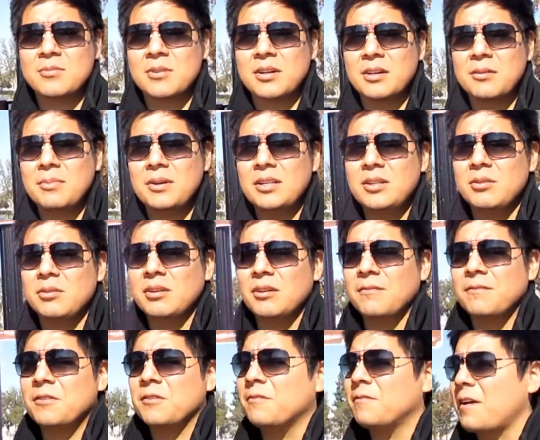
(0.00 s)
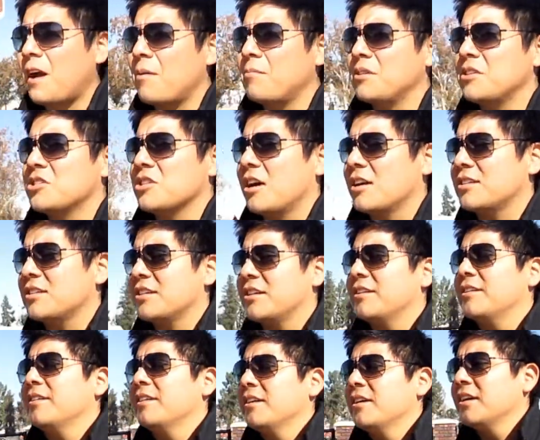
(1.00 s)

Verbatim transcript: We're going to be doing a few family shots here.